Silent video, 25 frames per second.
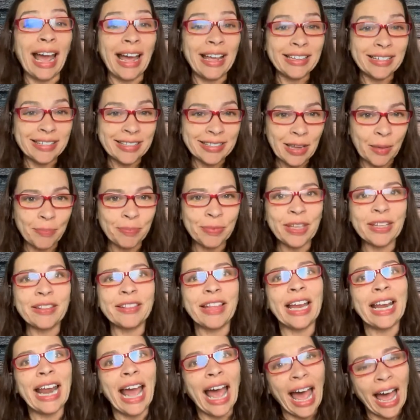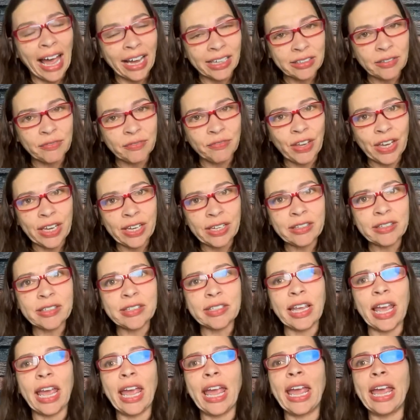something that activates
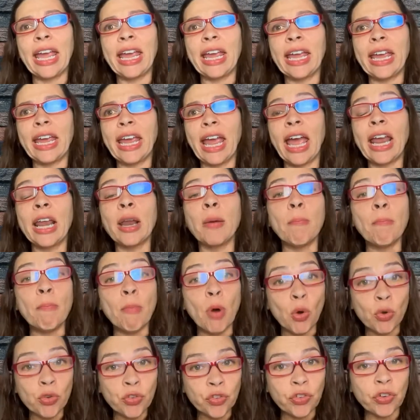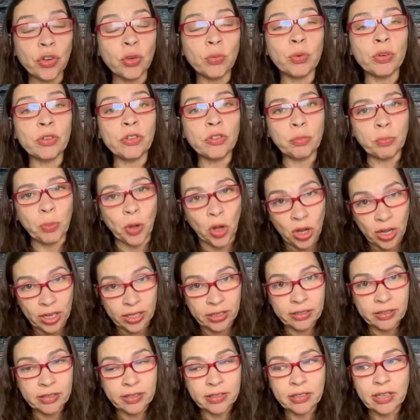an emotional
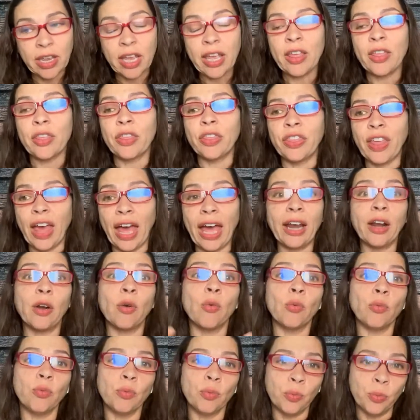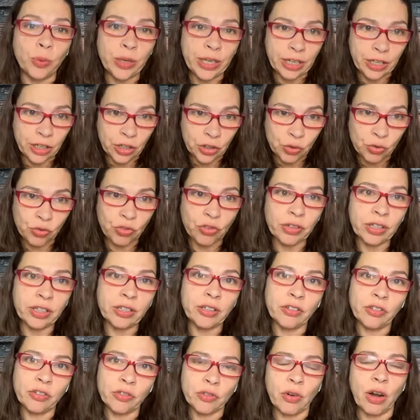response that we usually
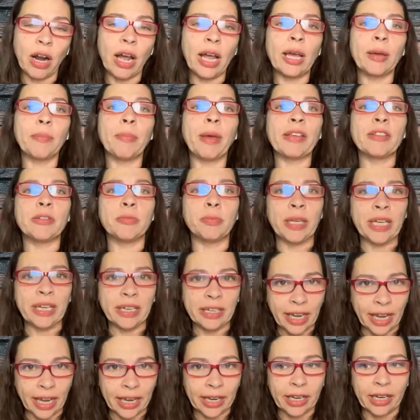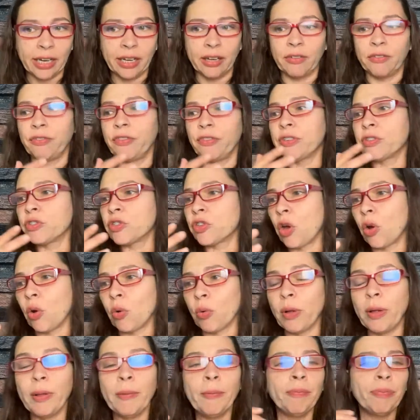describe as being negative.
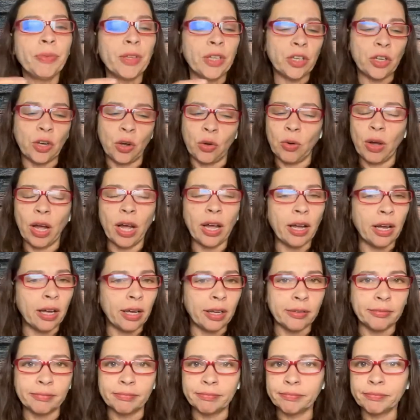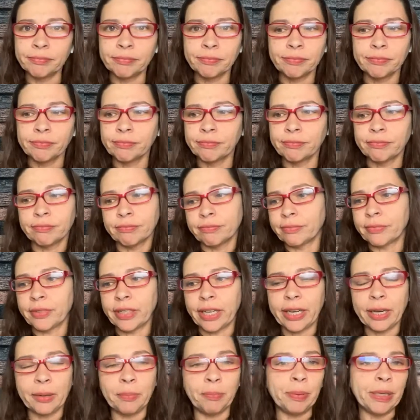So,
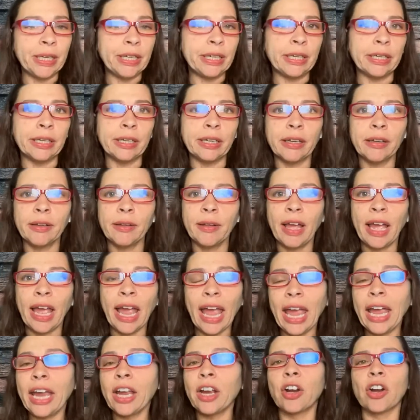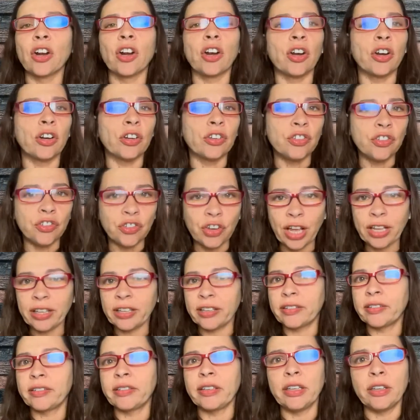can be anger,
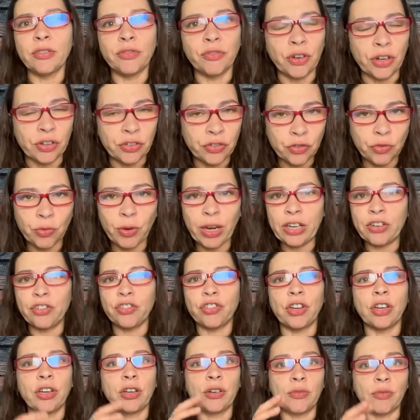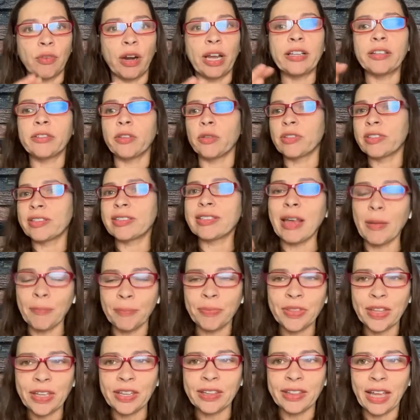jealousy, frustration, right? So
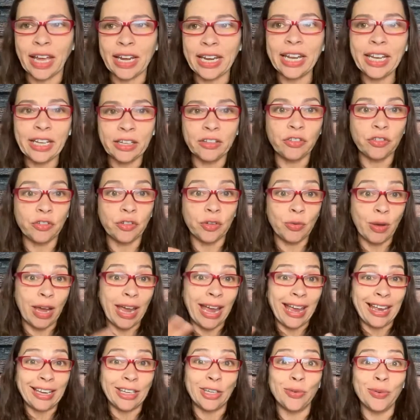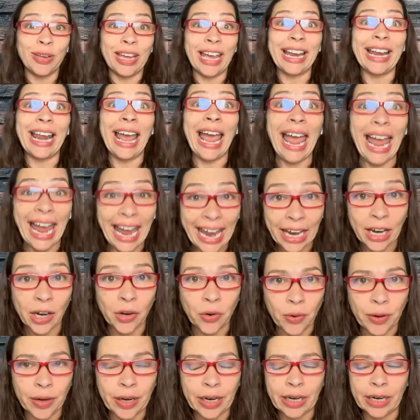something that hits you and you get
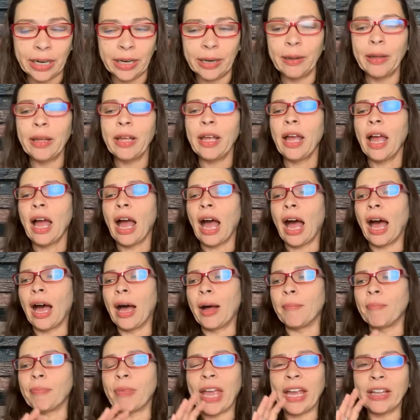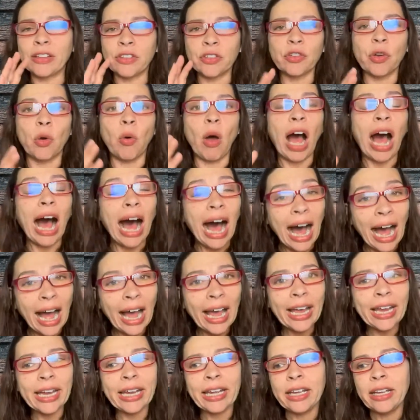angry. And so
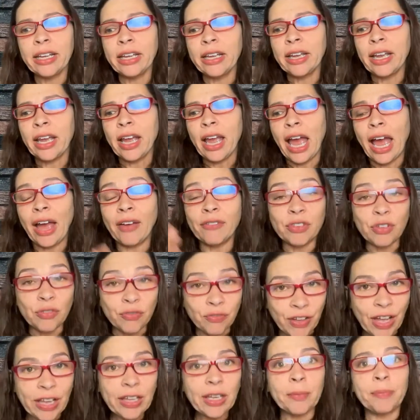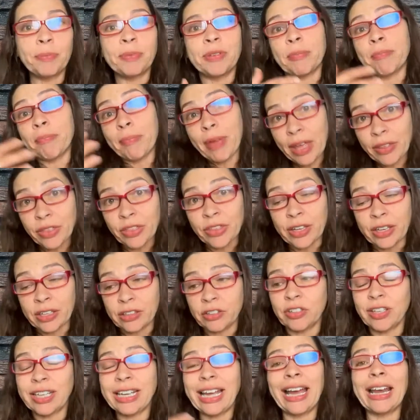I have developed a method
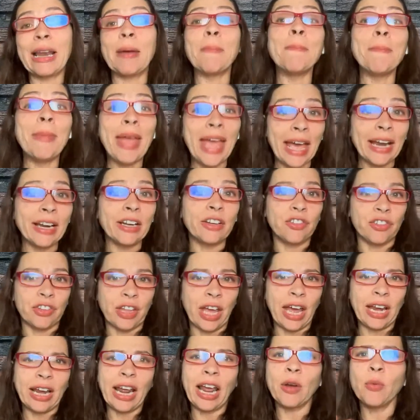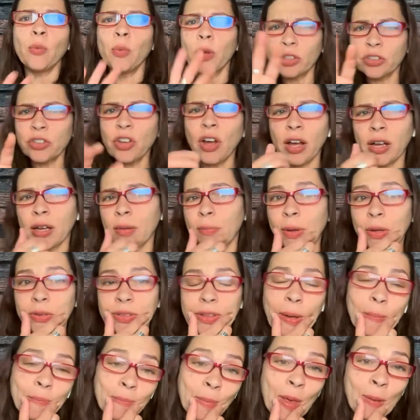to kind of manage that. And we'll talk about
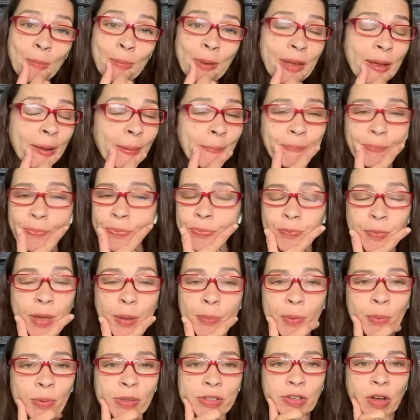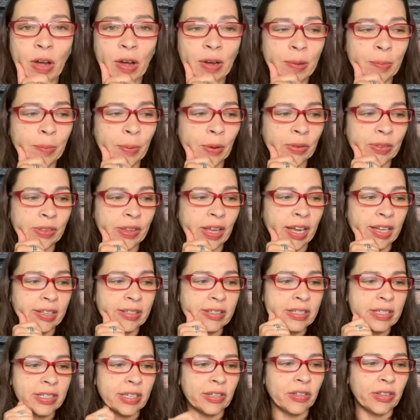that. Maybe we'll talk about that
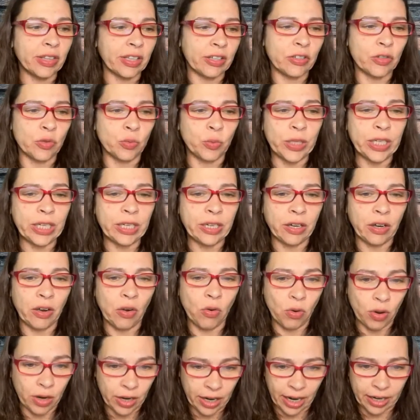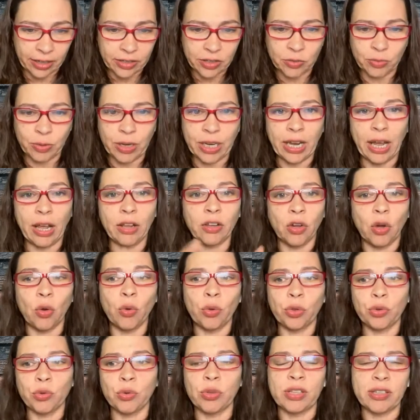still this week or next week. I'll go
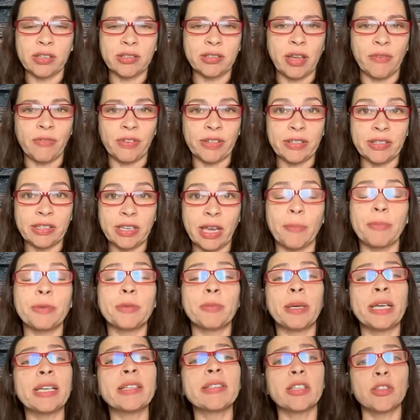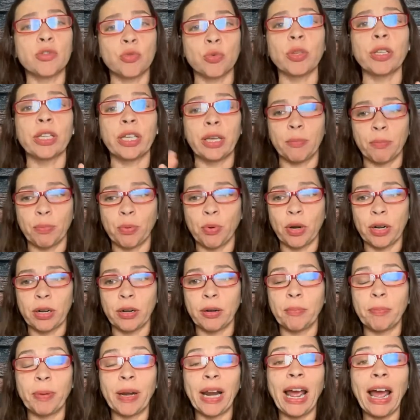through the 7 steps because it's really
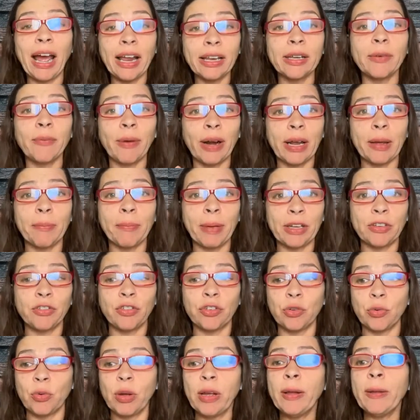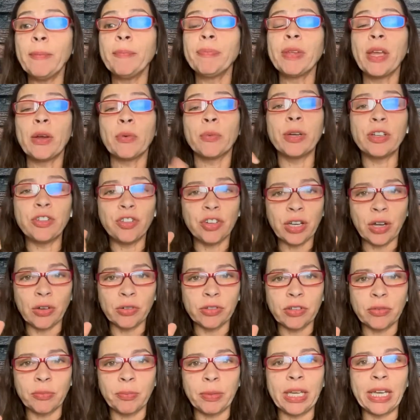important. But I highly recommend you reaching out
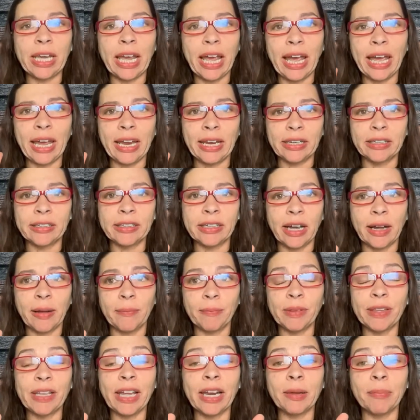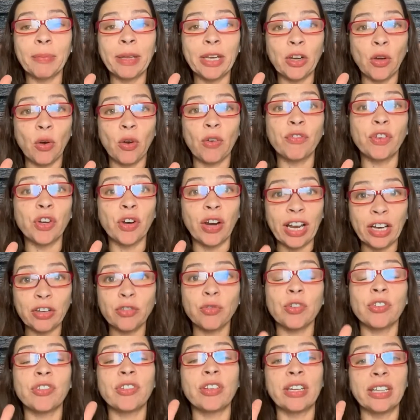to me and letting me know if you're
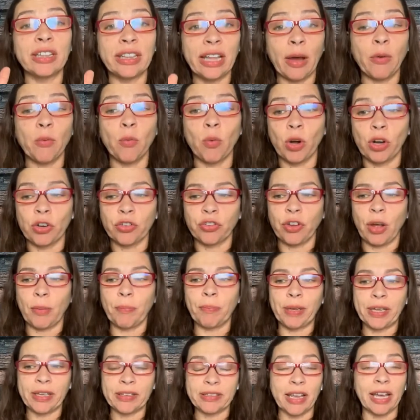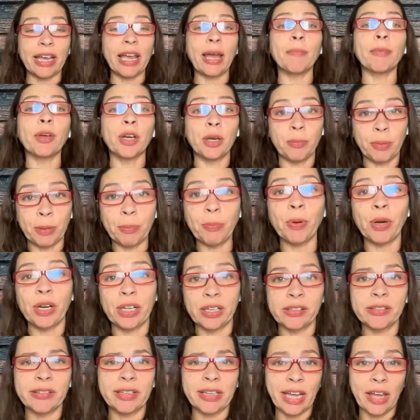interested in that workshop because I am going to be
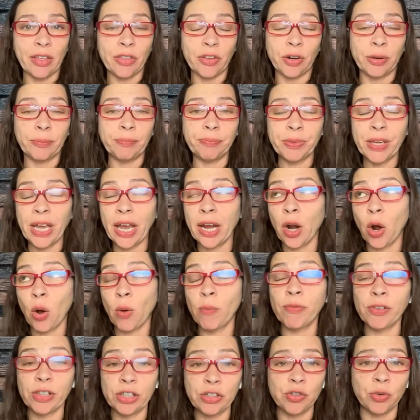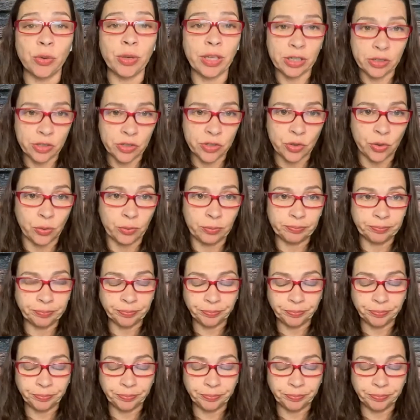putting it together and hopefully doing it soon.